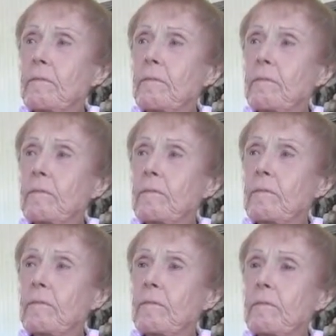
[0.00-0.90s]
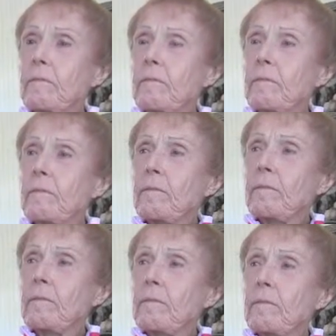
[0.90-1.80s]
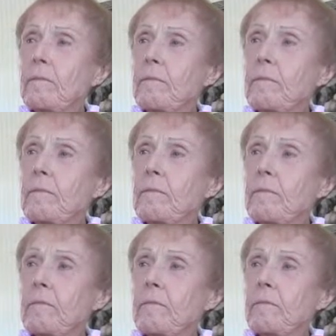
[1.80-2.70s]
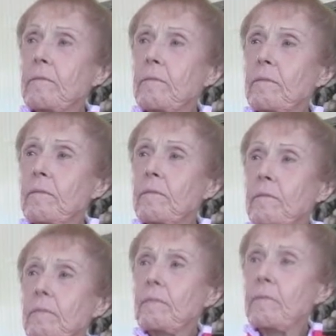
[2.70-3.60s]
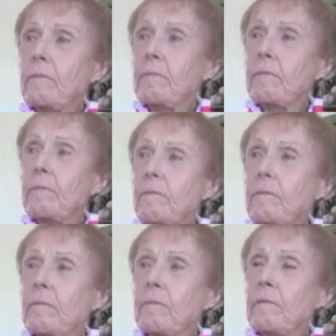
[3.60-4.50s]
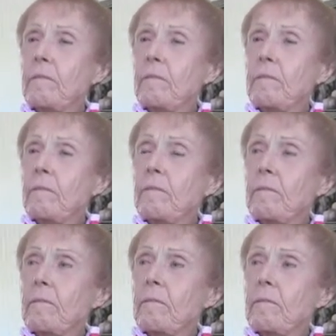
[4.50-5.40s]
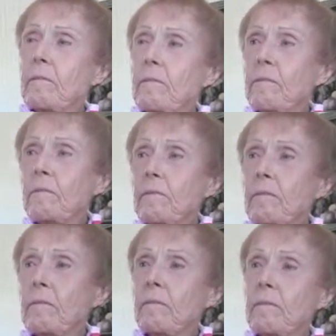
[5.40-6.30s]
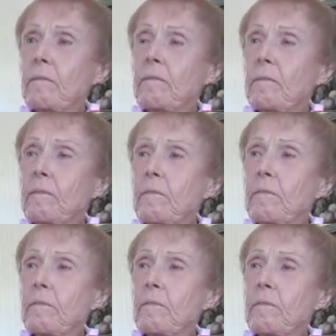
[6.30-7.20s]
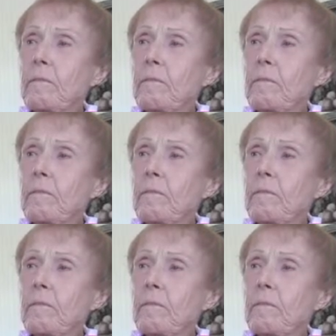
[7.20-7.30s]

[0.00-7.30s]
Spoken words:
The person shown says nothing.